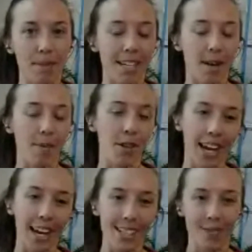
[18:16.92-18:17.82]
spending time
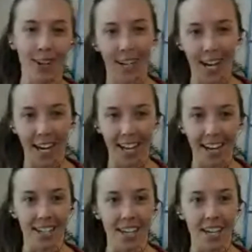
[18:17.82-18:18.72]
with your kids and
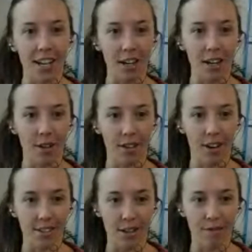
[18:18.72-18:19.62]
working, and
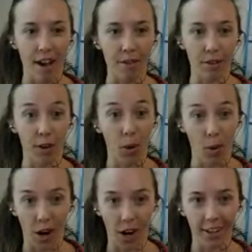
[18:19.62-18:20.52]
you're also the founder
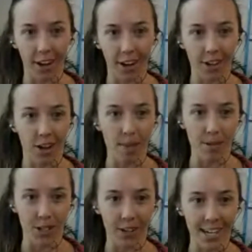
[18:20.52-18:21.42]
of
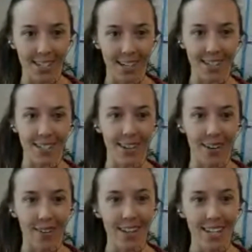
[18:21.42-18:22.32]
Colorado Obstacle
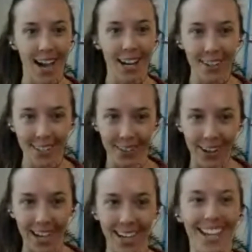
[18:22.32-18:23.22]
Racers. So how do you
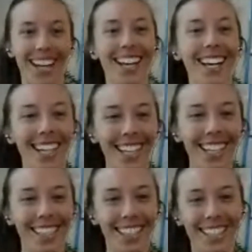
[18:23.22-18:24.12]
do it?